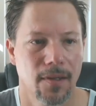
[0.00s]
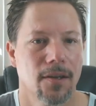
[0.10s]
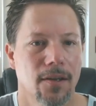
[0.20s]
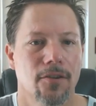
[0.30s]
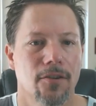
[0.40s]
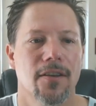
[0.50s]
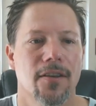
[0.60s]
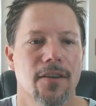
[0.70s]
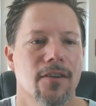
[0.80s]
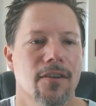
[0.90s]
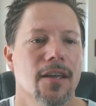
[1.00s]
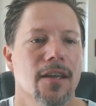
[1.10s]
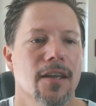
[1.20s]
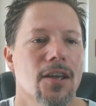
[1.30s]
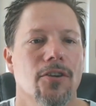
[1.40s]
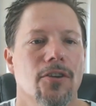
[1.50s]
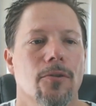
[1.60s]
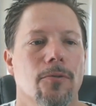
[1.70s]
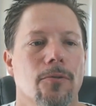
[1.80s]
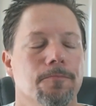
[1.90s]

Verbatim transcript: and creativity. So